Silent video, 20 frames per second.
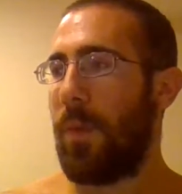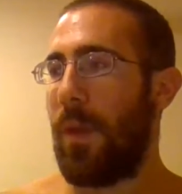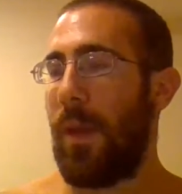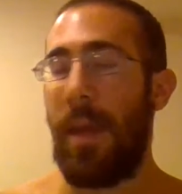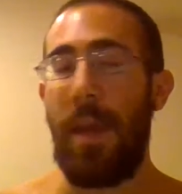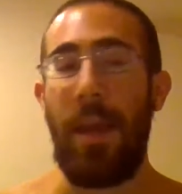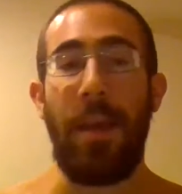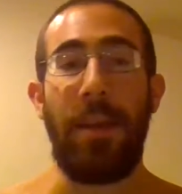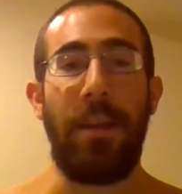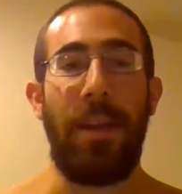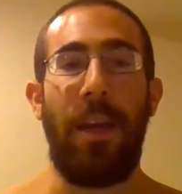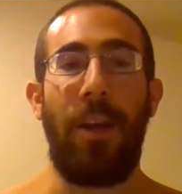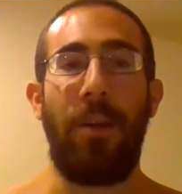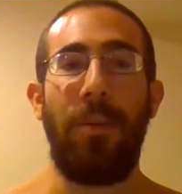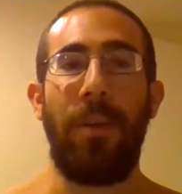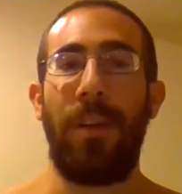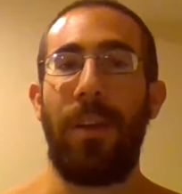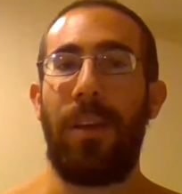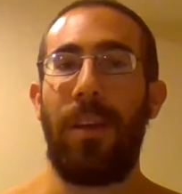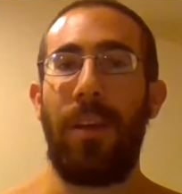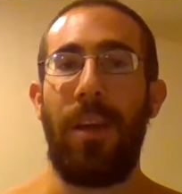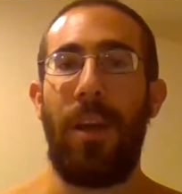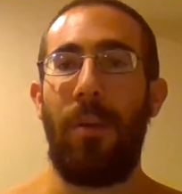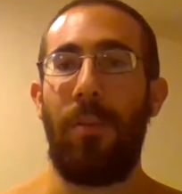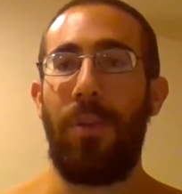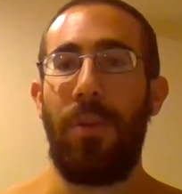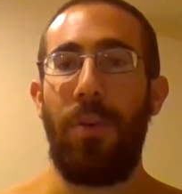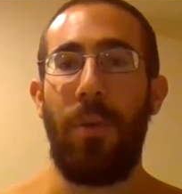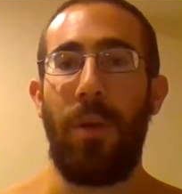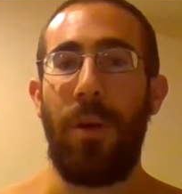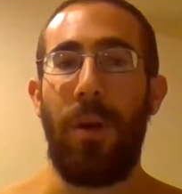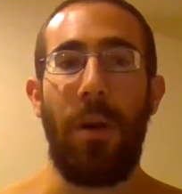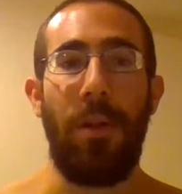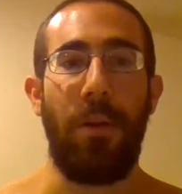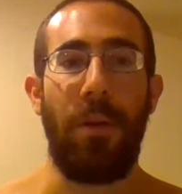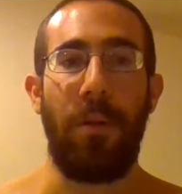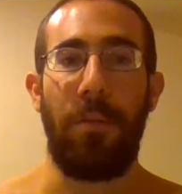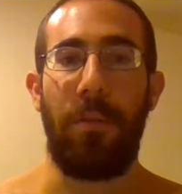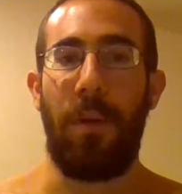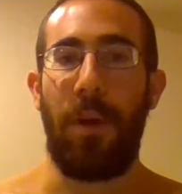And it can help you in
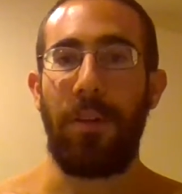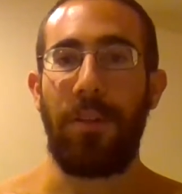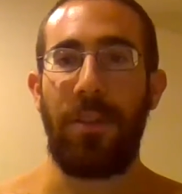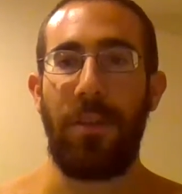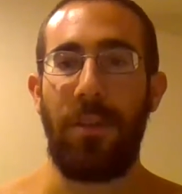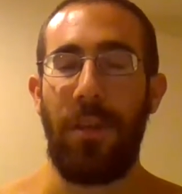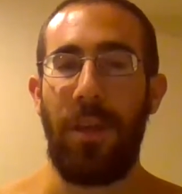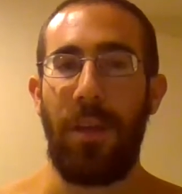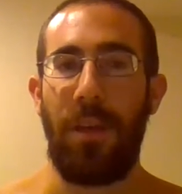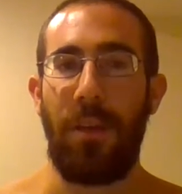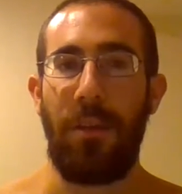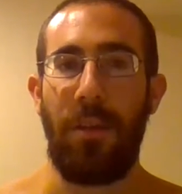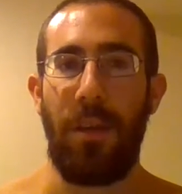other parts of your life,